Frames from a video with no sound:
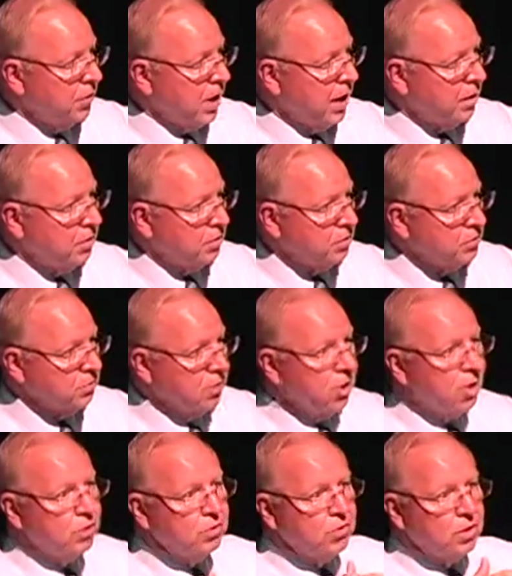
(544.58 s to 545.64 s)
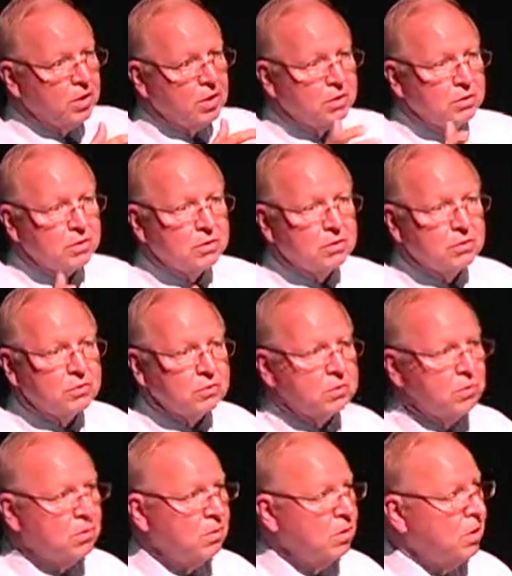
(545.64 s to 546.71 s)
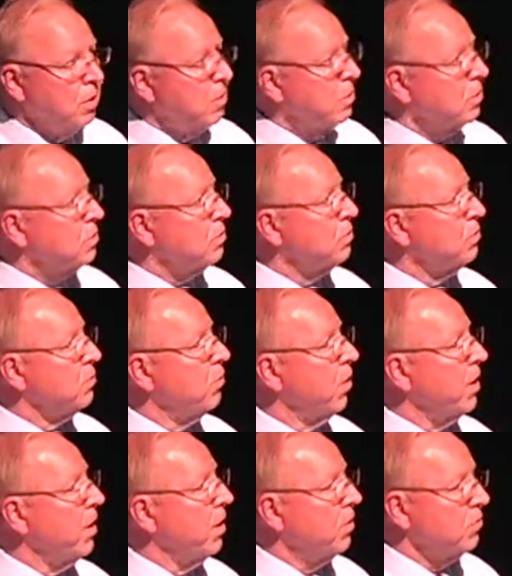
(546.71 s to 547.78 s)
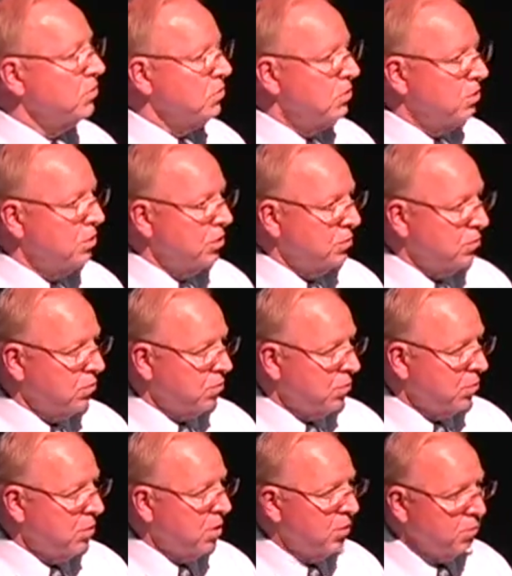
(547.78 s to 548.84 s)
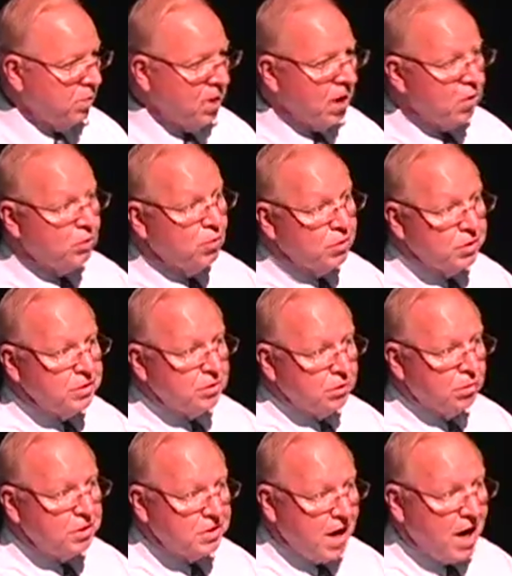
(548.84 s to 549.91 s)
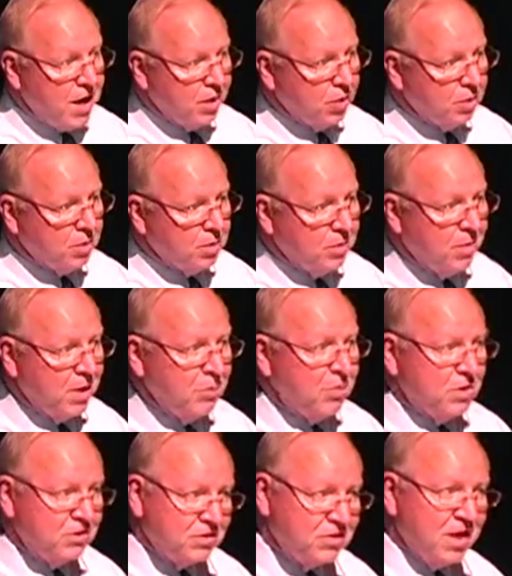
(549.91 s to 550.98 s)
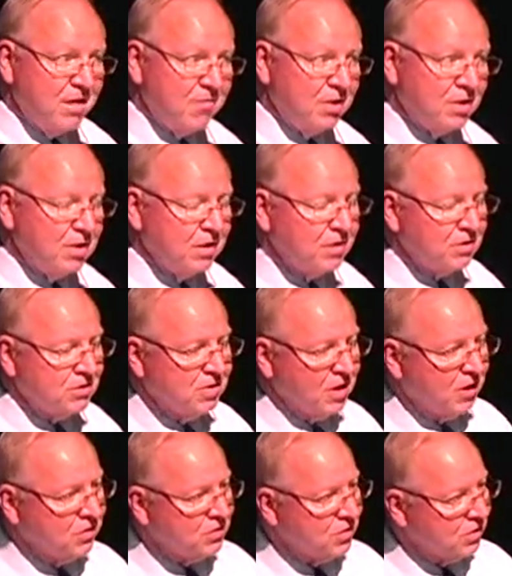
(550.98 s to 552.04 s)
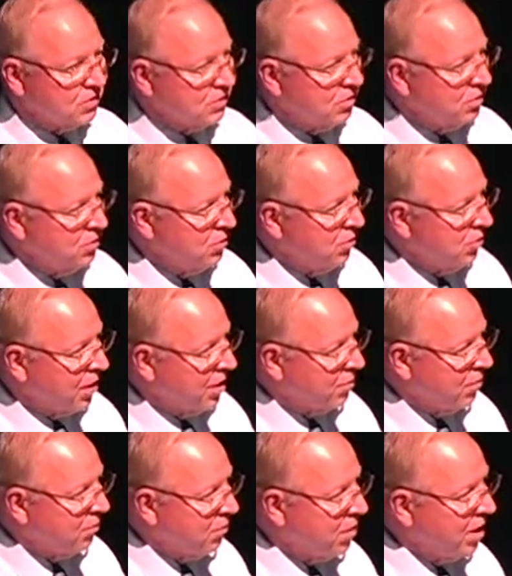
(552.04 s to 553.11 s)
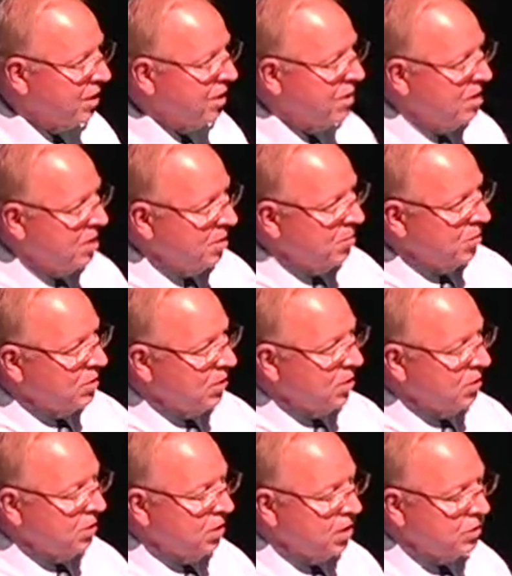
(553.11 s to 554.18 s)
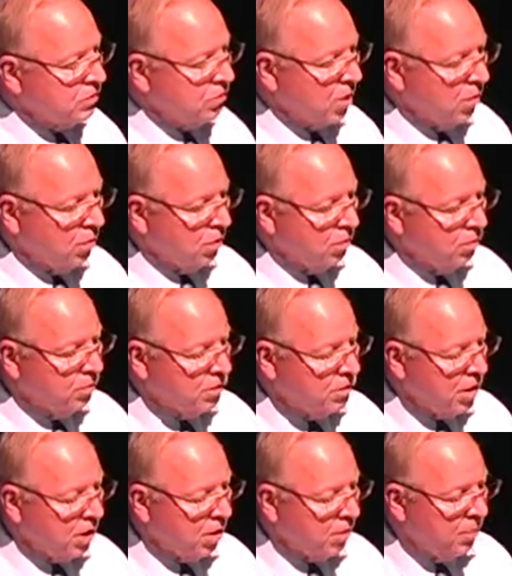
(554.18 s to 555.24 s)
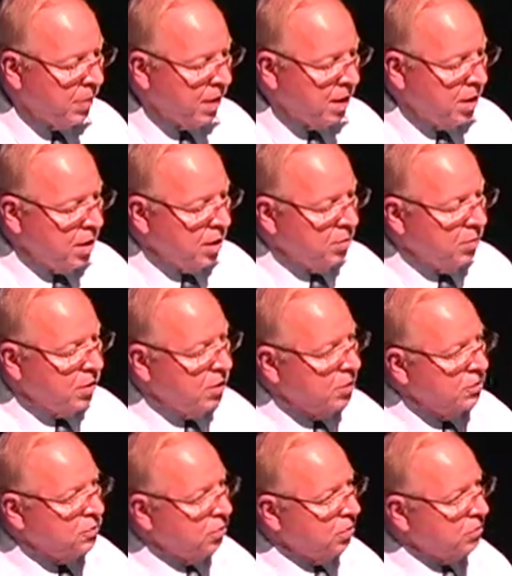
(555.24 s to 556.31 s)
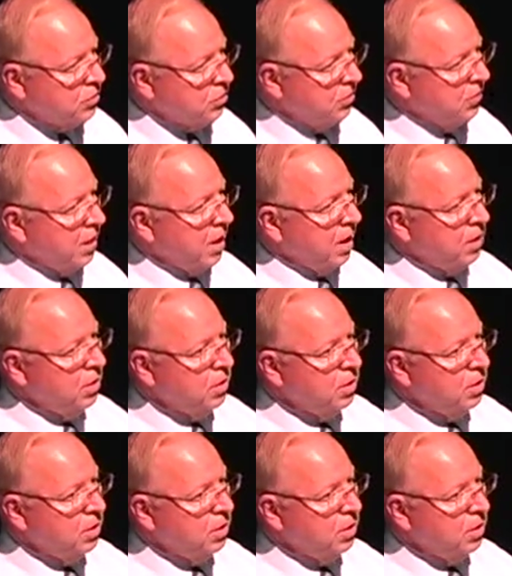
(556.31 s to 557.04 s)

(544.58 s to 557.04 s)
that, because we all know it, I think there's some gray hairs in this room. We are going to retire. It may be 70 instead of 62 like we wanted, but nonetheless we are going to retire. But in terms of that,